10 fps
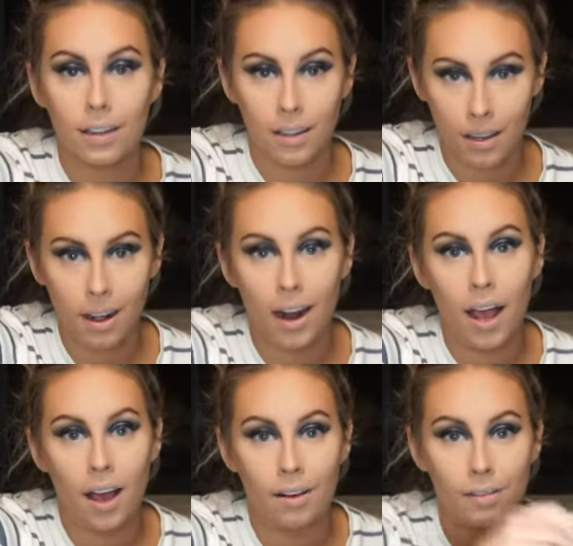you gotta
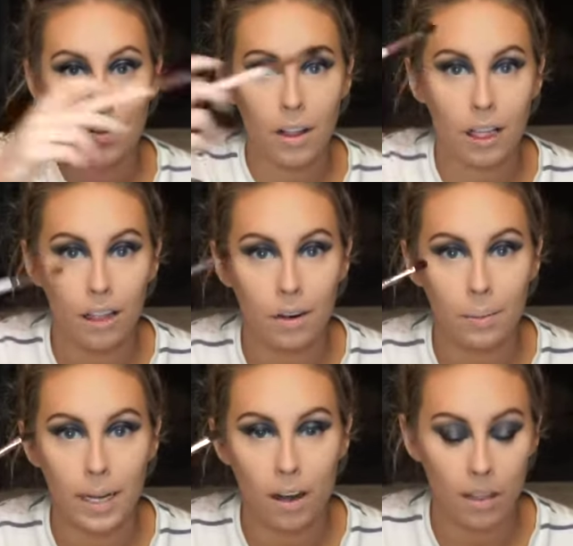have a little
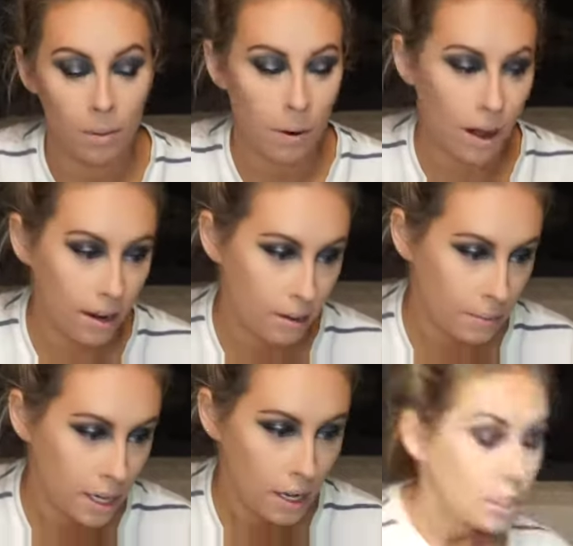bit on the bottom.